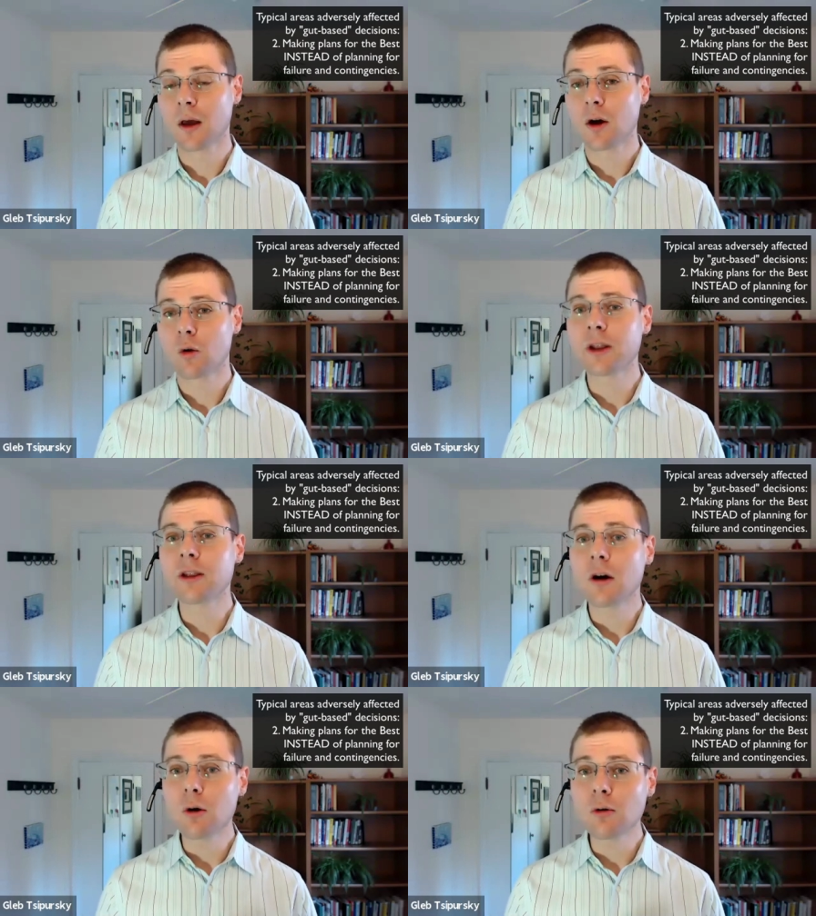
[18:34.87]
We
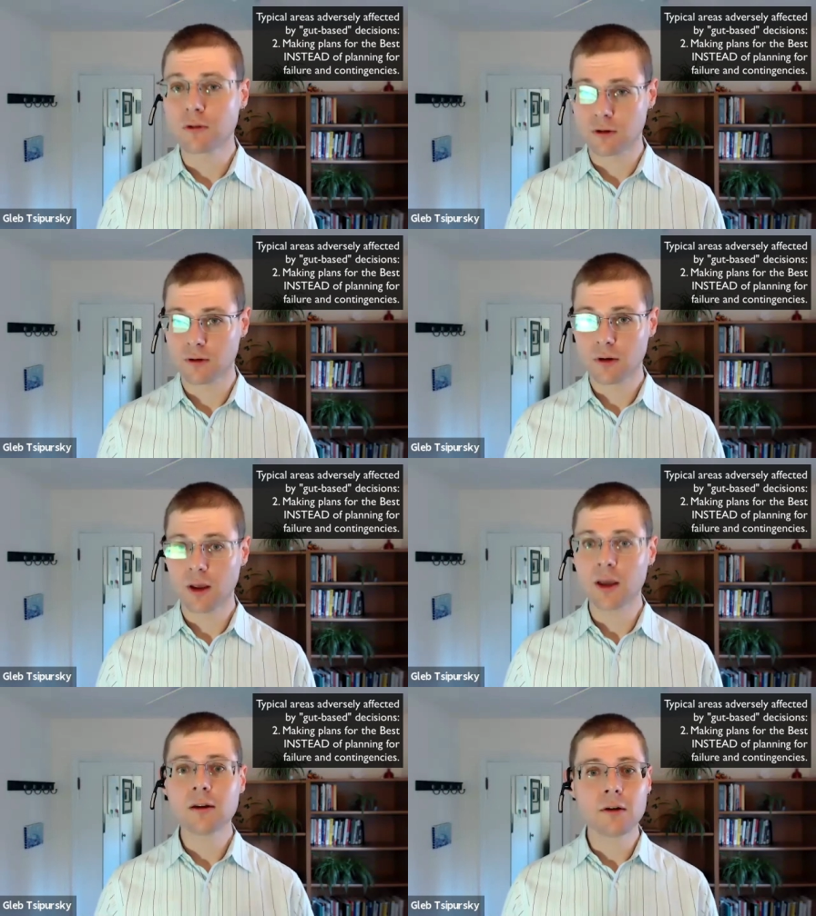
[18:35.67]
don't
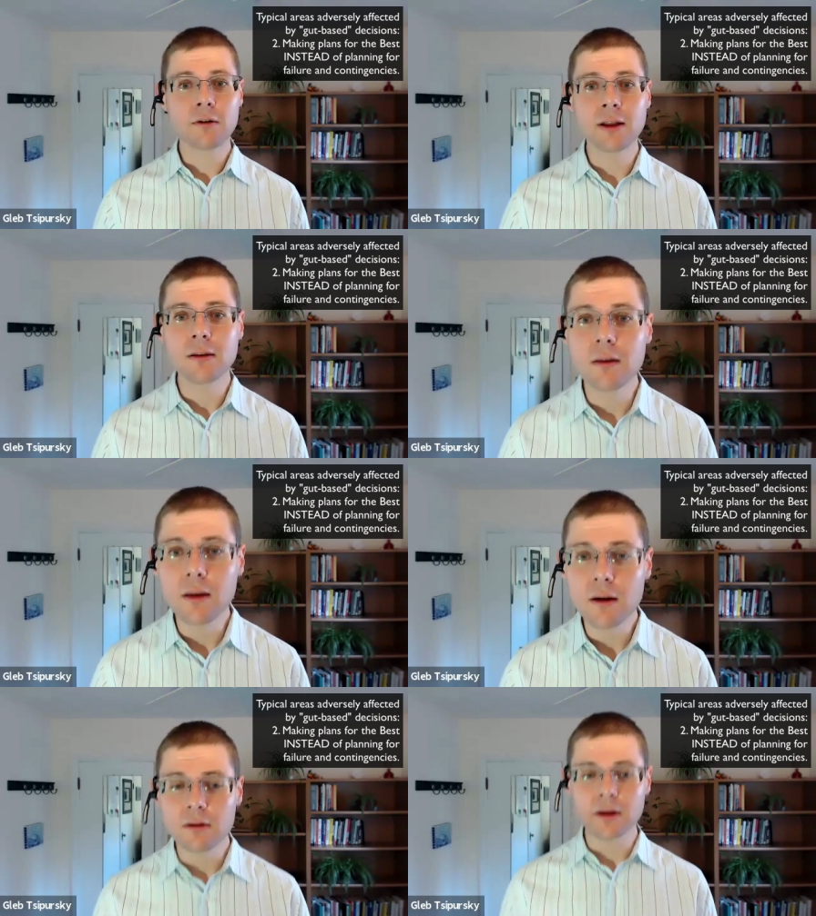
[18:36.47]
integrate
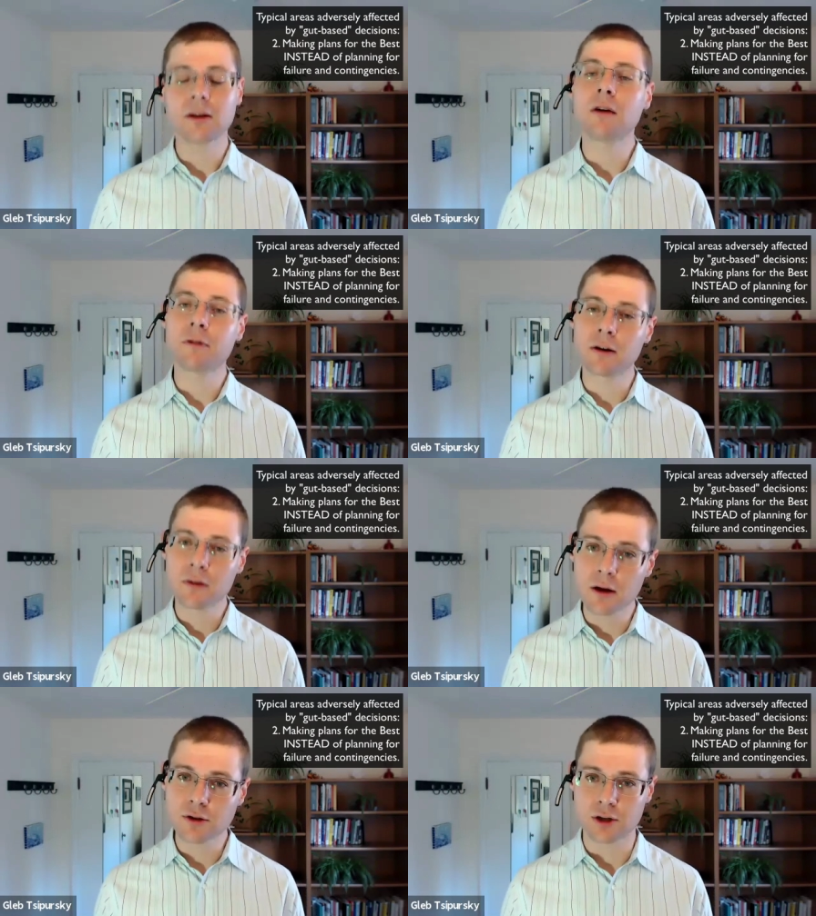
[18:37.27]
nearly enough
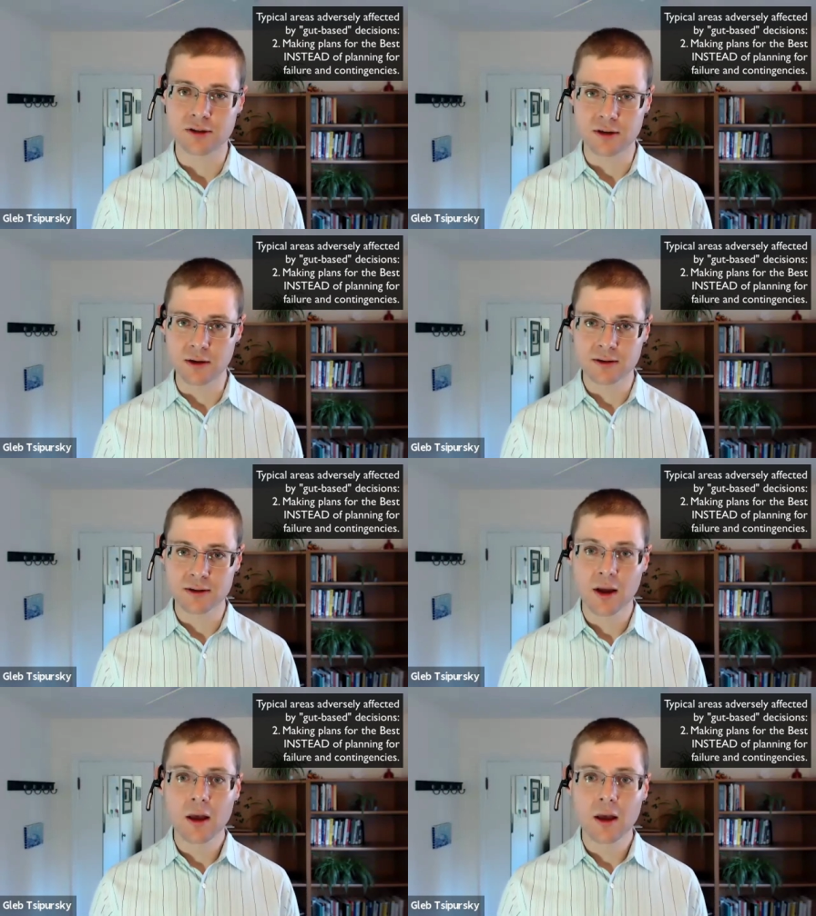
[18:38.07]
contingencies.